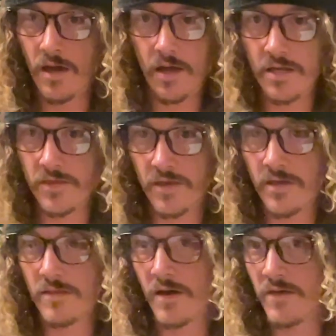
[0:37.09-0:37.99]

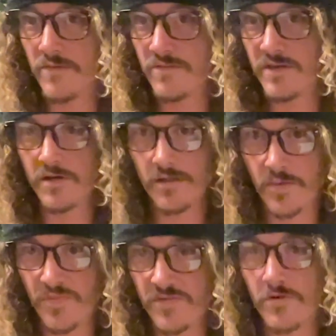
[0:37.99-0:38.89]
anything that is
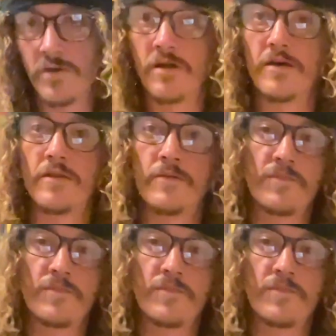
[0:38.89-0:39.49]
eclipsed or hidden.